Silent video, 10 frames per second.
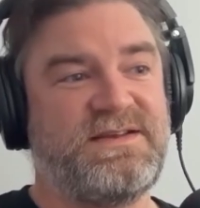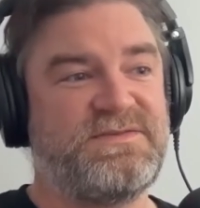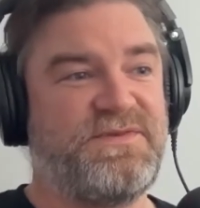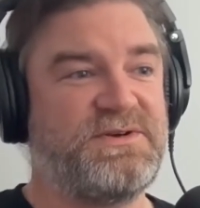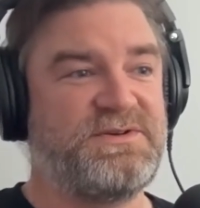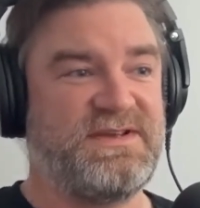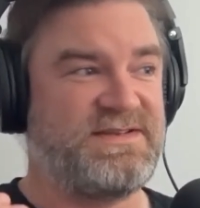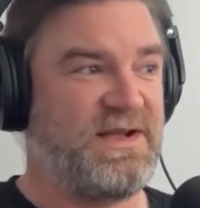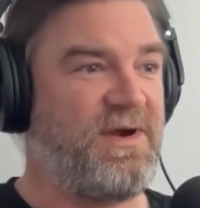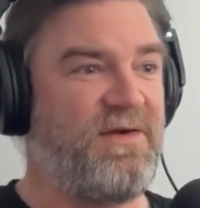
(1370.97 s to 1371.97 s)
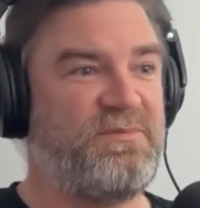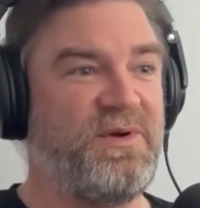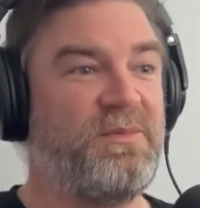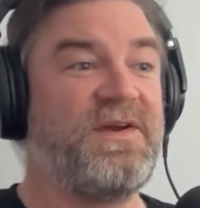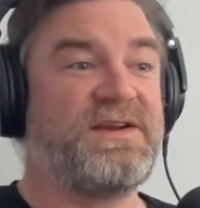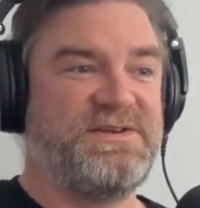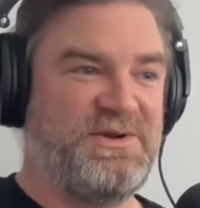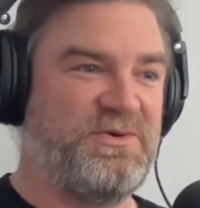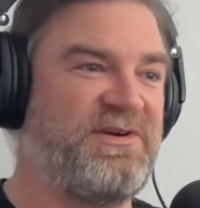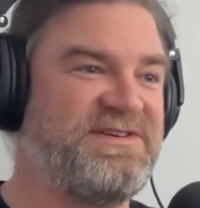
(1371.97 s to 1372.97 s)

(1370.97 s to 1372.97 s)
footage of this like we have on Pulp Fiction, where he's